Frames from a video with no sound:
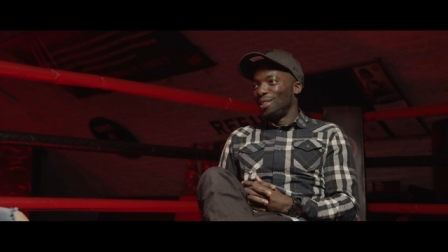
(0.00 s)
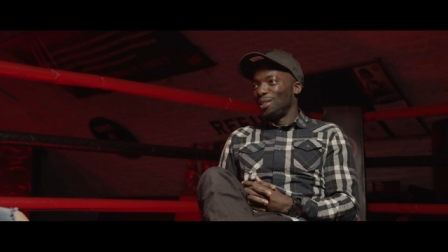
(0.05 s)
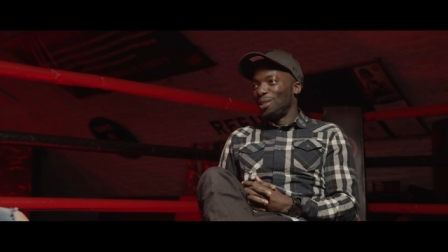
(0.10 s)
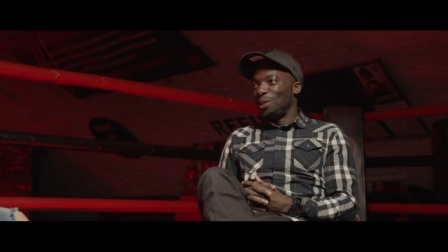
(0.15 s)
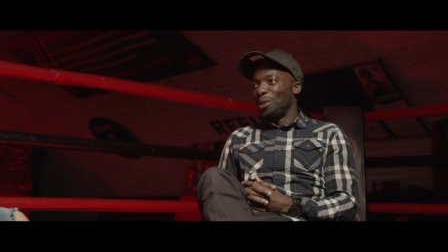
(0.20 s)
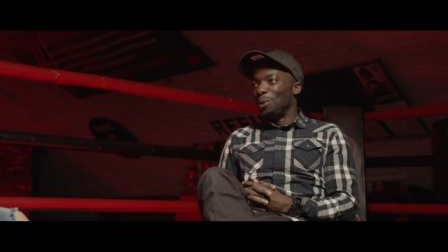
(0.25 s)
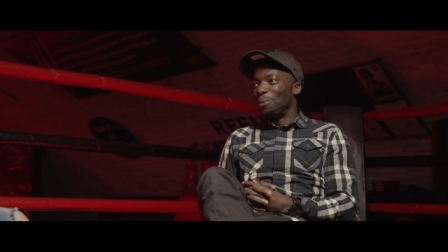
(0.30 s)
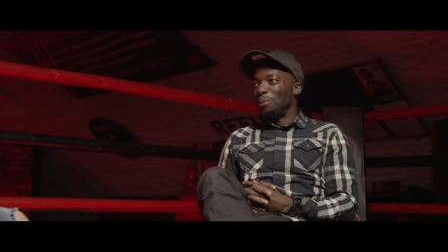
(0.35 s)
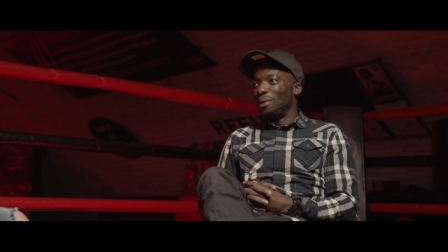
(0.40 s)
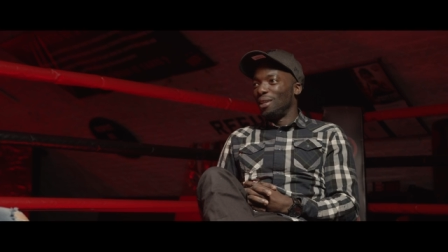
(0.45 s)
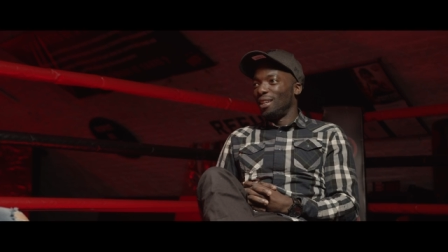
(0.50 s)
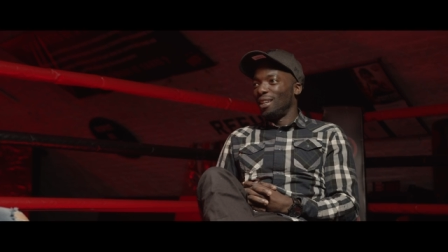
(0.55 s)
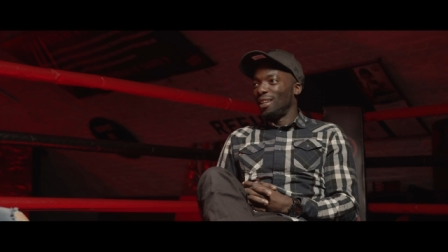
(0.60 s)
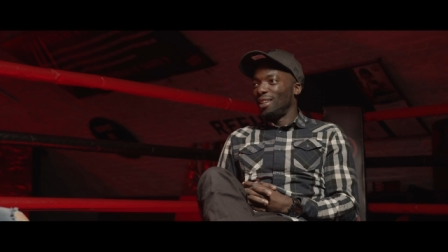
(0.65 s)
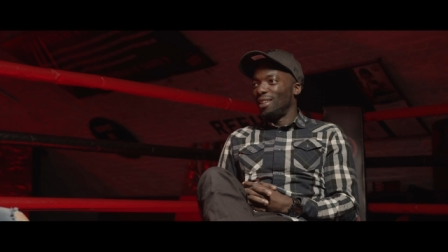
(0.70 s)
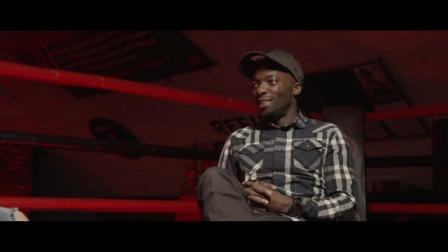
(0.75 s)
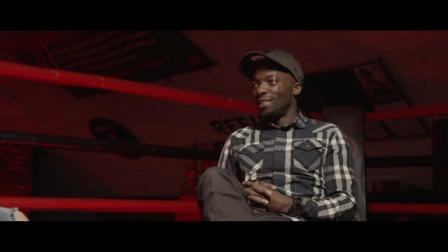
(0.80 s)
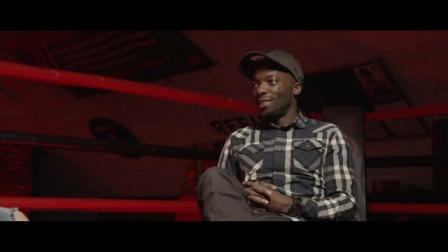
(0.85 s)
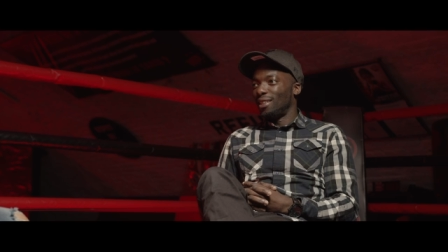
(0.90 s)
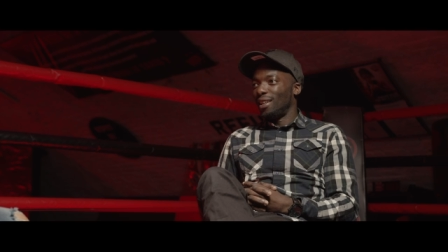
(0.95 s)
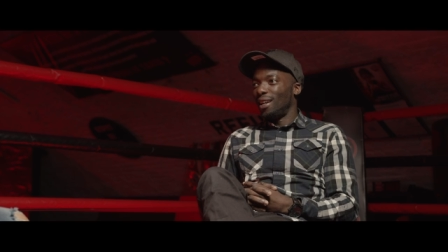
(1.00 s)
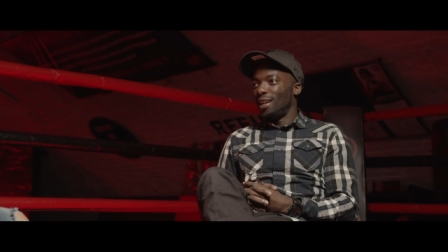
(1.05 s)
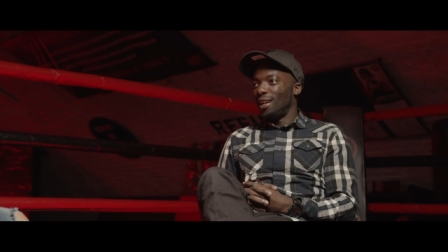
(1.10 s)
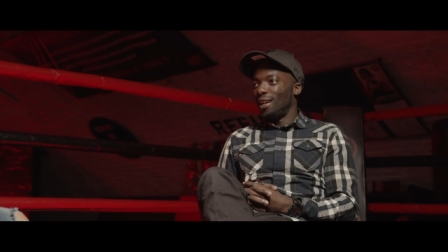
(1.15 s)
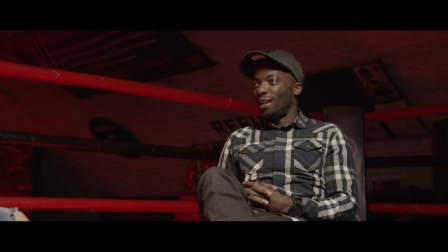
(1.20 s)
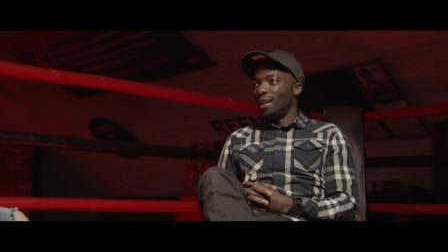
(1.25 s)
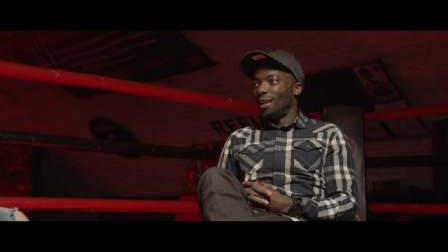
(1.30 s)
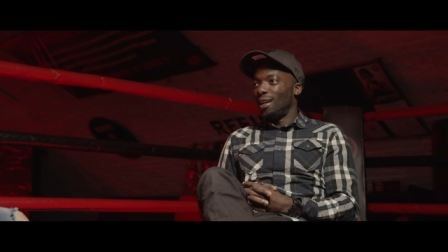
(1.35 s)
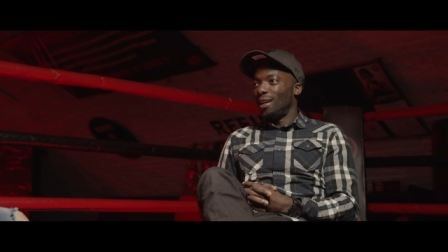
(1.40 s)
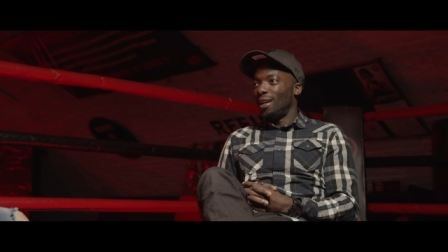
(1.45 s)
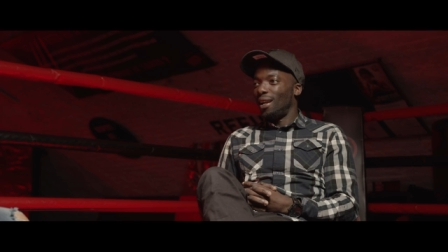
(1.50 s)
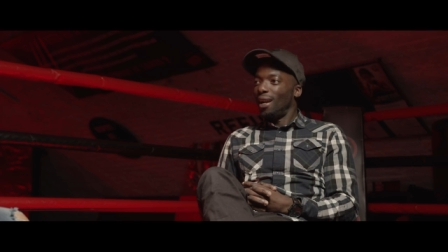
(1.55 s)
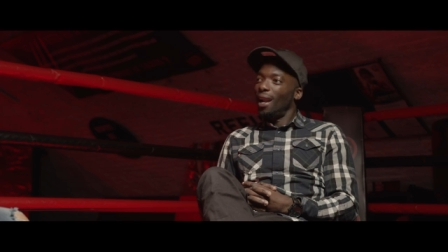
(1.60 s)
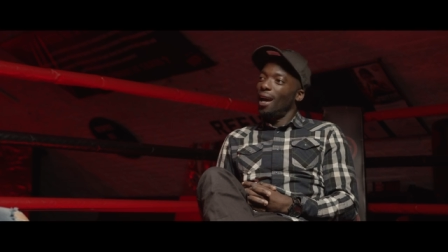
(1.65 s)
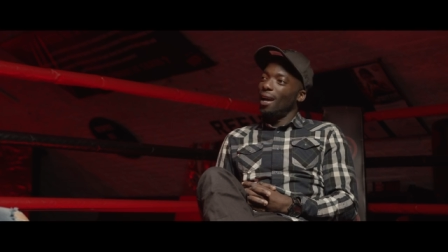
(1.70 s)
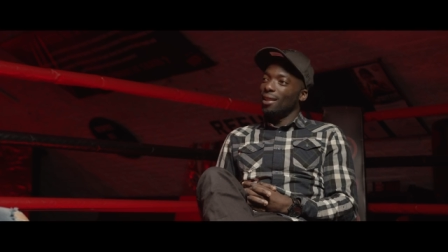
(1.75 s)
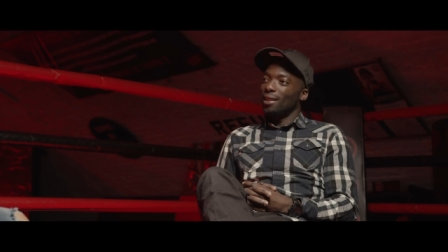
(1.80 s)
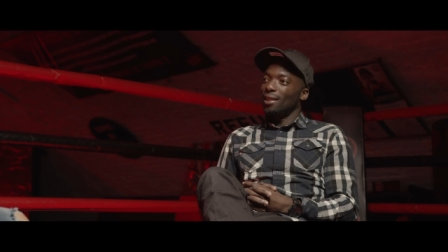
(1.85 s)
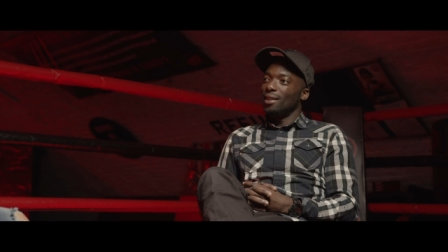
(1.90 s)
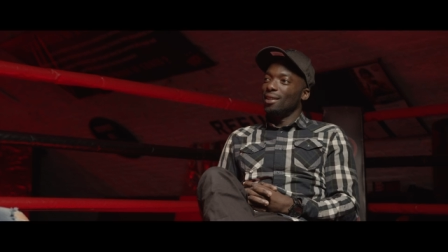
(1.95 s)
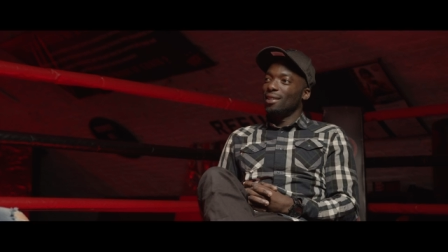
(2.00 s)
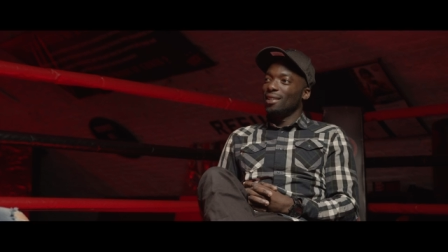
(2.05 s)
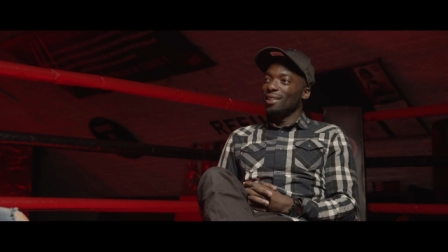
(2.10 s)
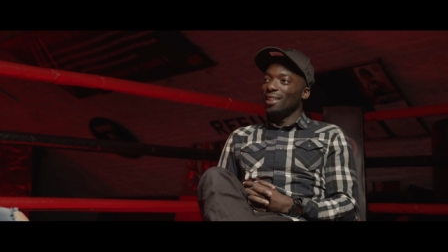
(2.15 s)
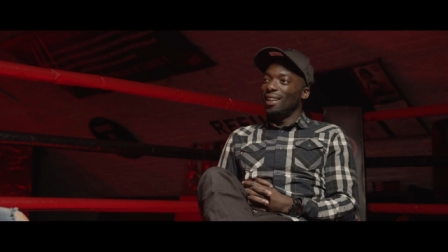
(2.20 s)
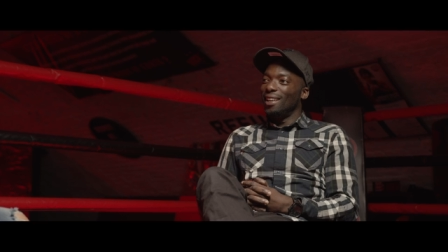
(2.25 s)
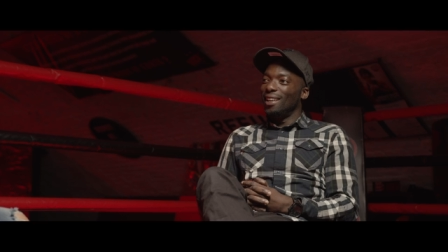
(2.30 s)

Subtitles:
to me, and I was like, I like this.